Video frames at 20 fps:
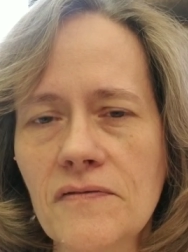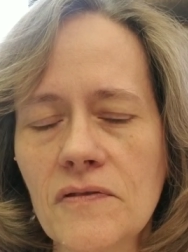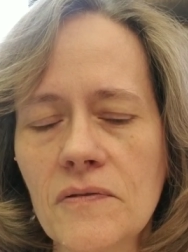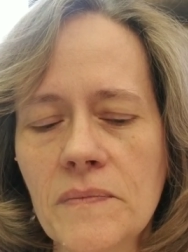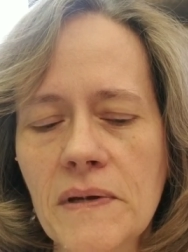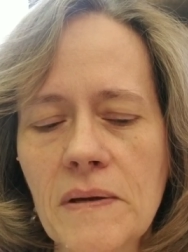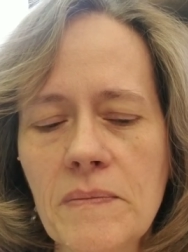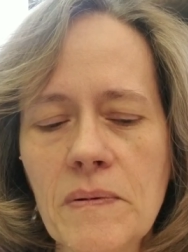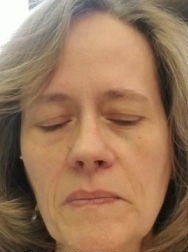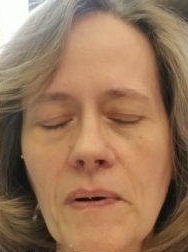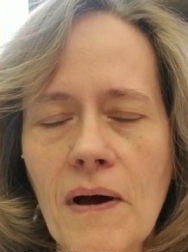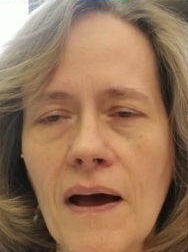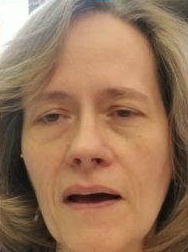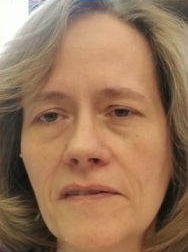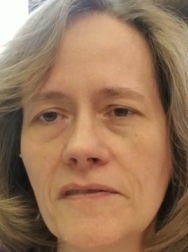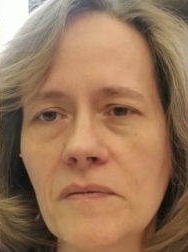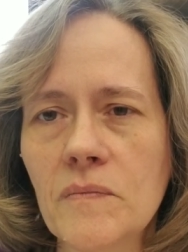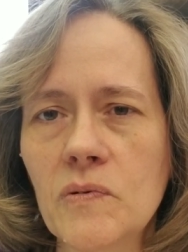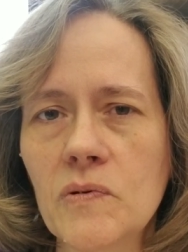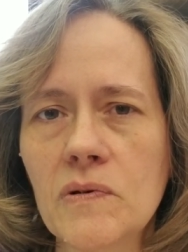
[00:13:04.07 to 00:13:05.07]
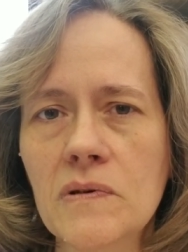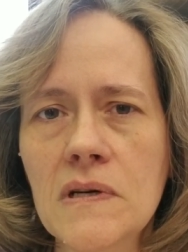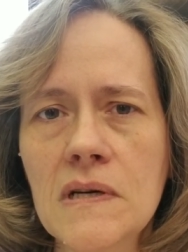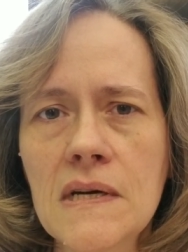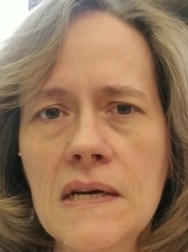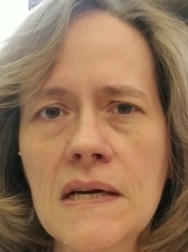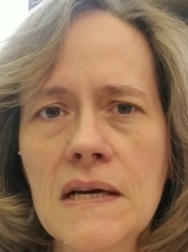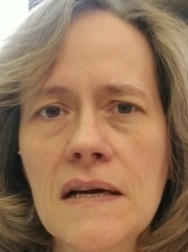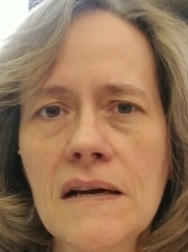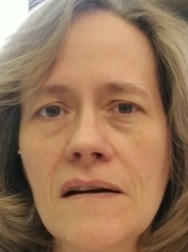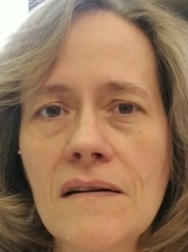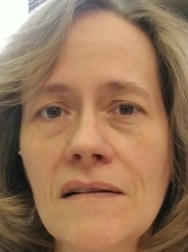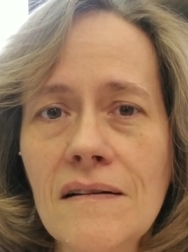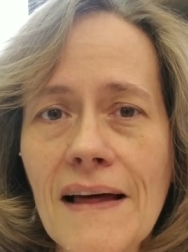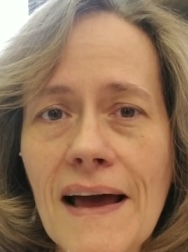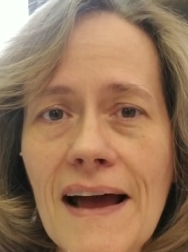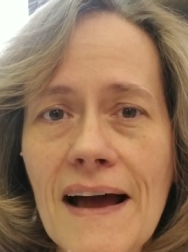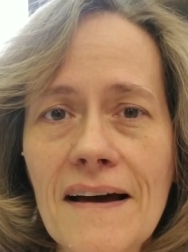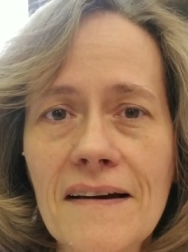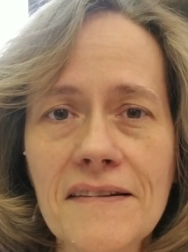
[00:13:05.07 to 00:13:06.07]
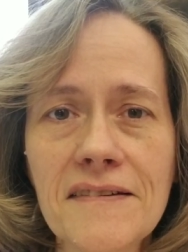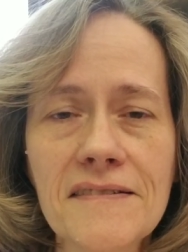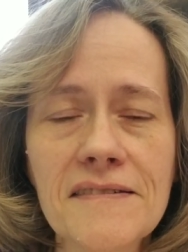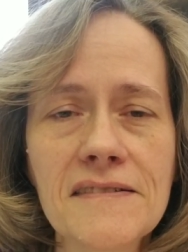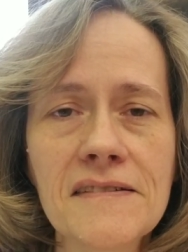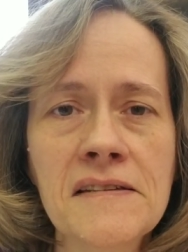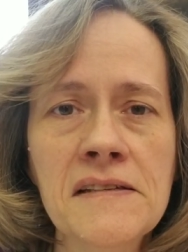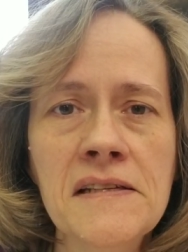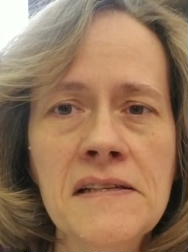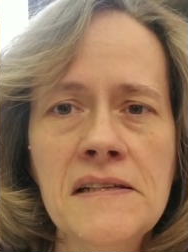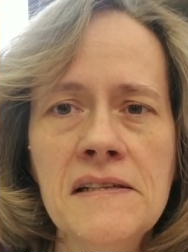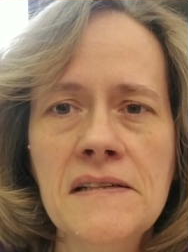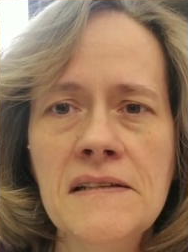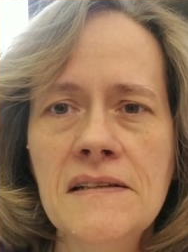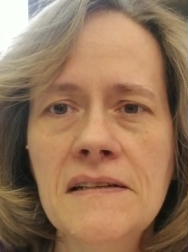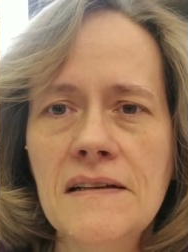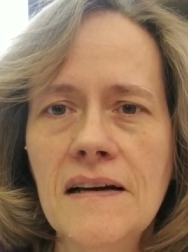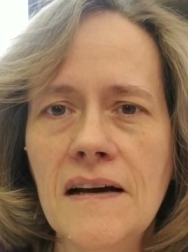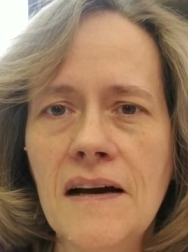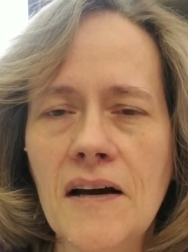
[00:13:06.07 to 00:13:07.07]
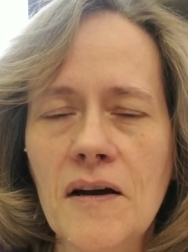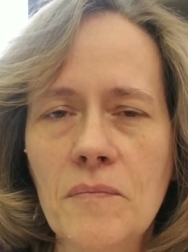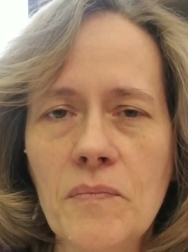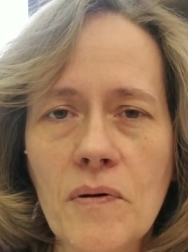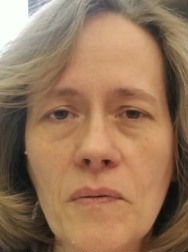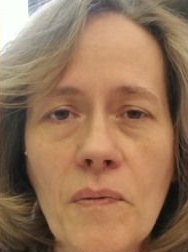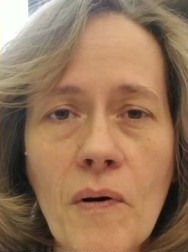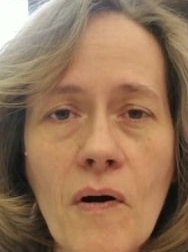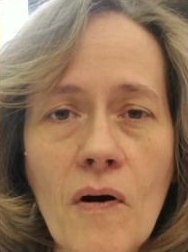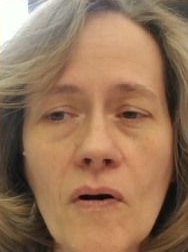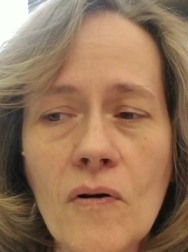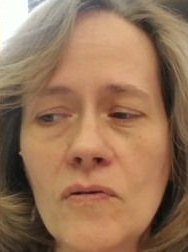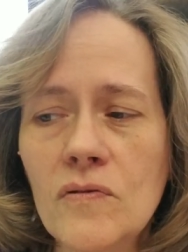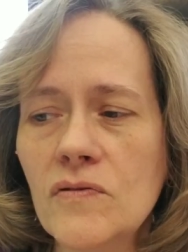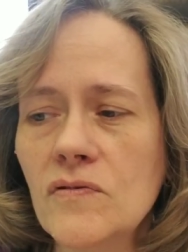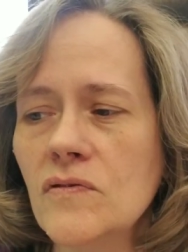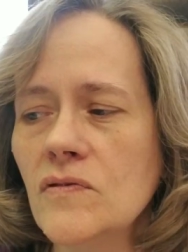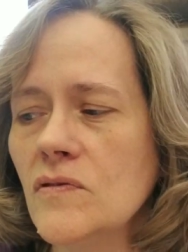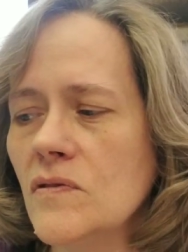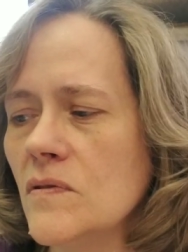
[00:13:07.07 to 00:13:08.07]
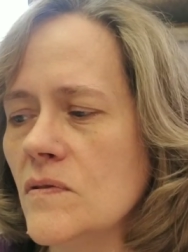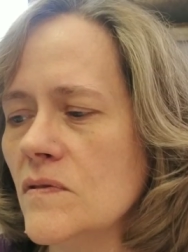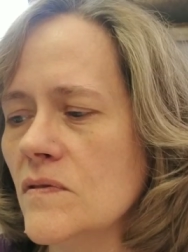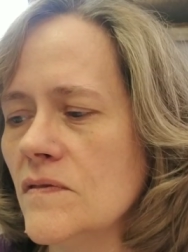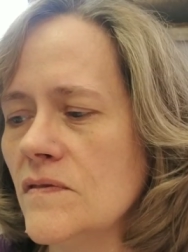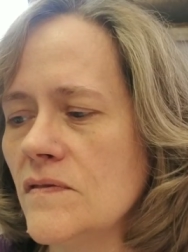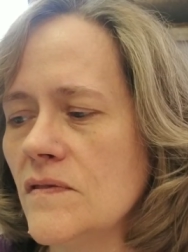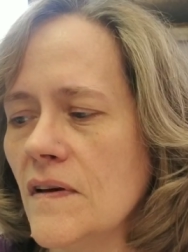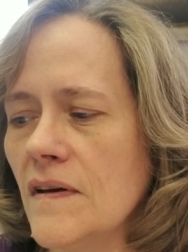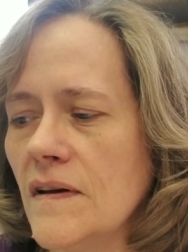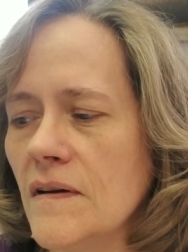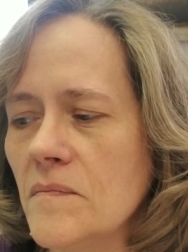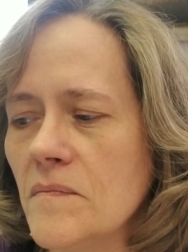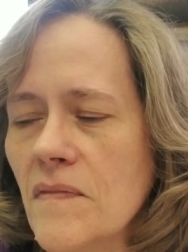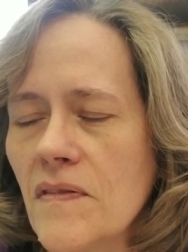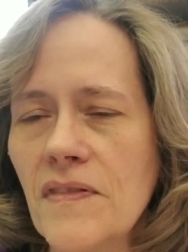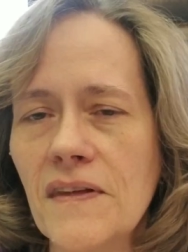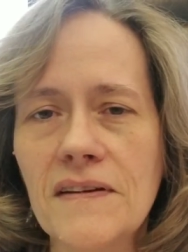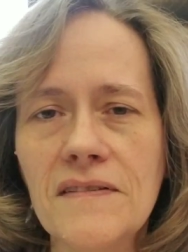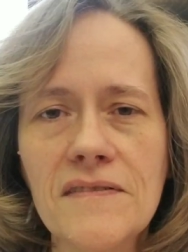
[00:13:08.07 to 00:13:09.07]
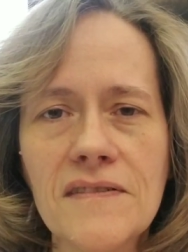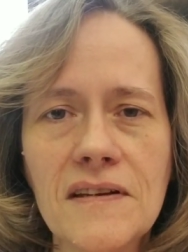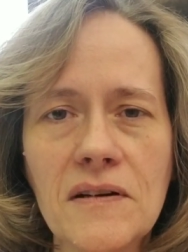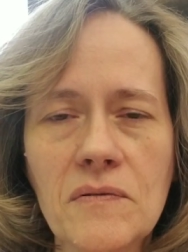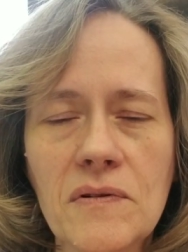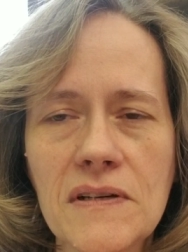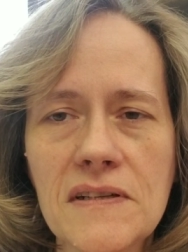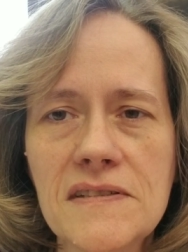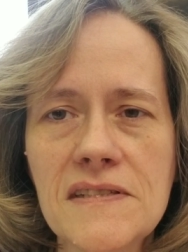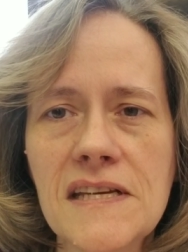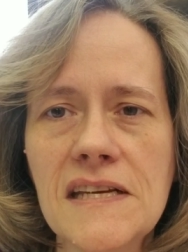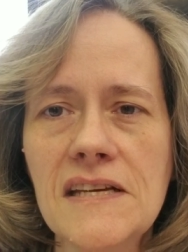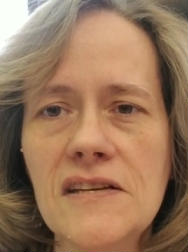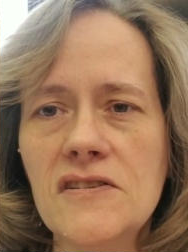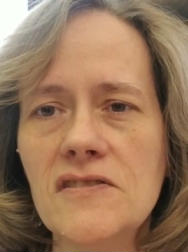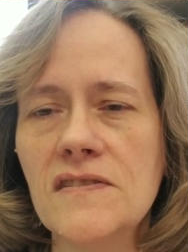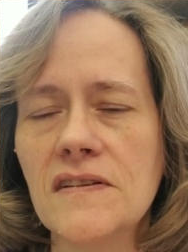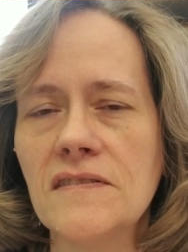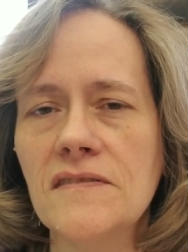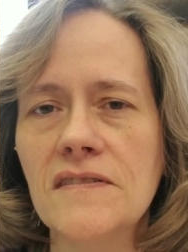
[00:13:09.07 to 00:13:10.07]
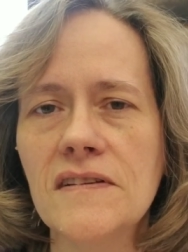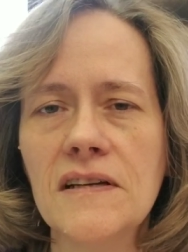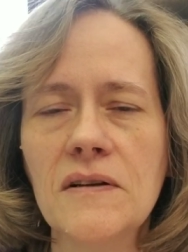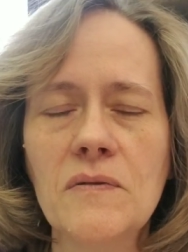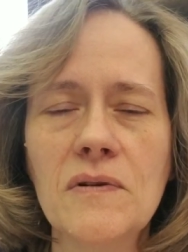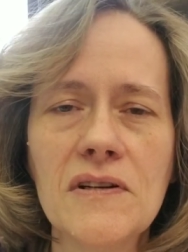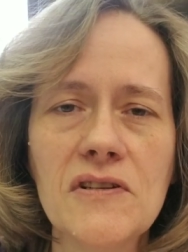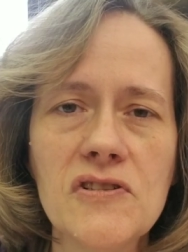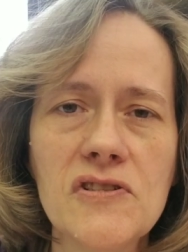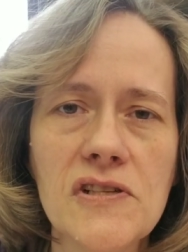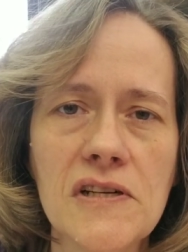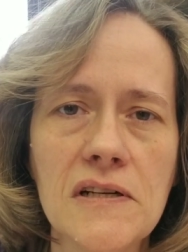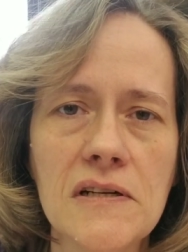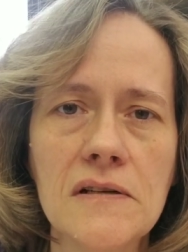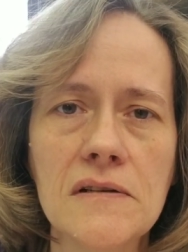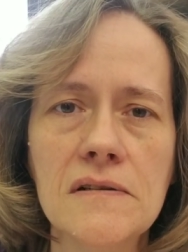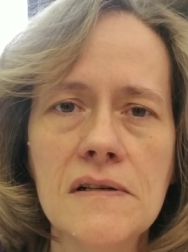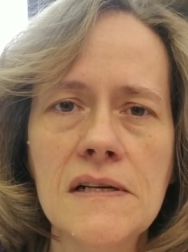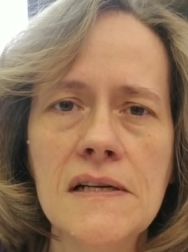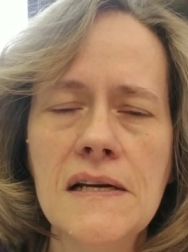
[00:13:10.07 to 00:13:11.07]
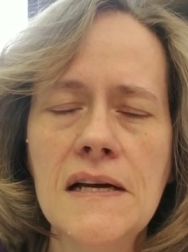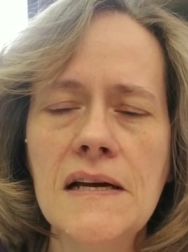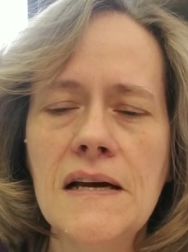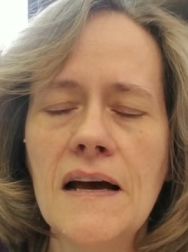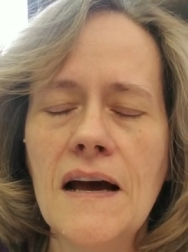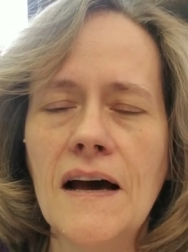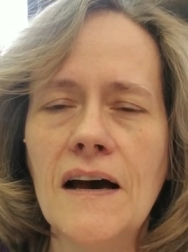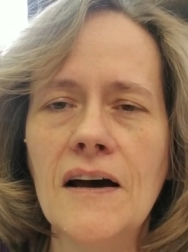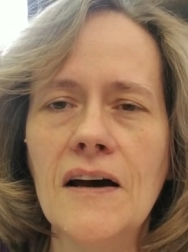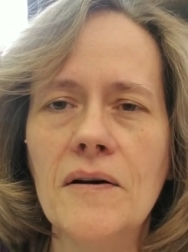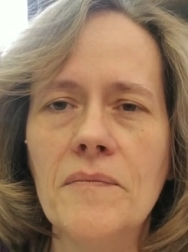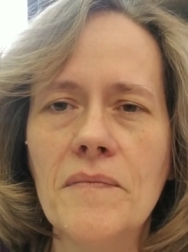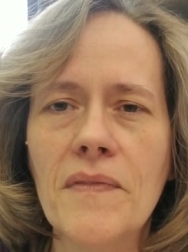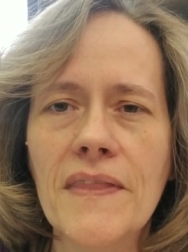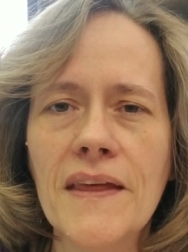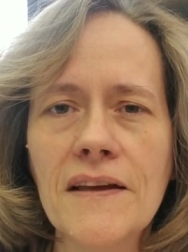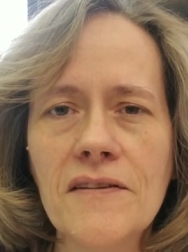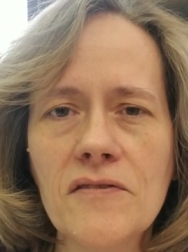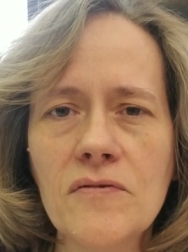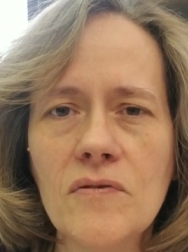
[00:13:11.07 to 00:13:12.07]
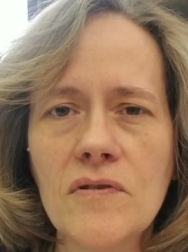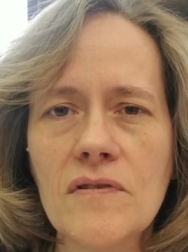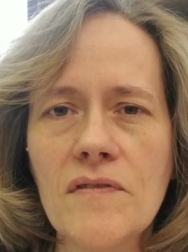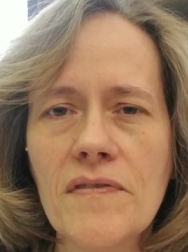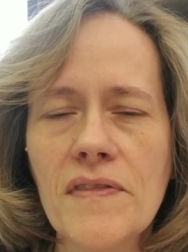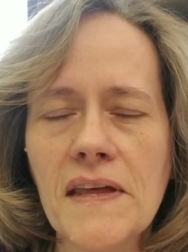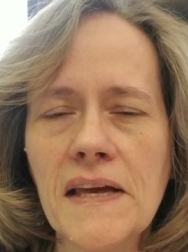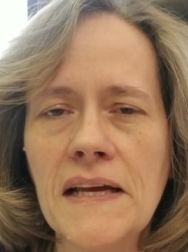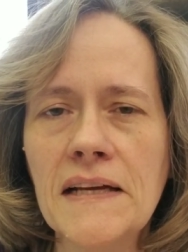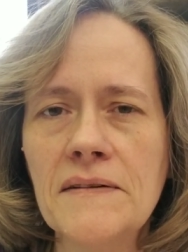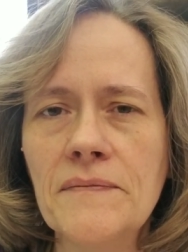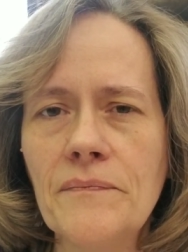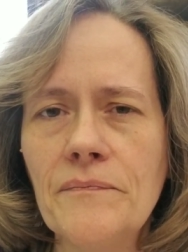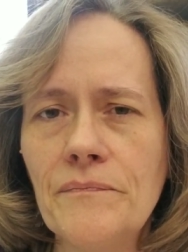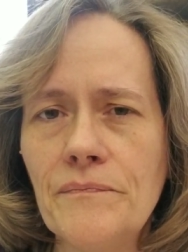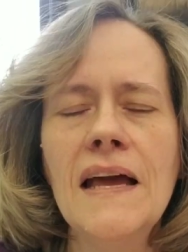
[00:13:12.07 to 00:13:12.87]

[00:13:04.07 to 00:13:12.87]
for maybe possible class uh, proposals, um, things that I want to teach, things that I want to share, um, that sort of thing.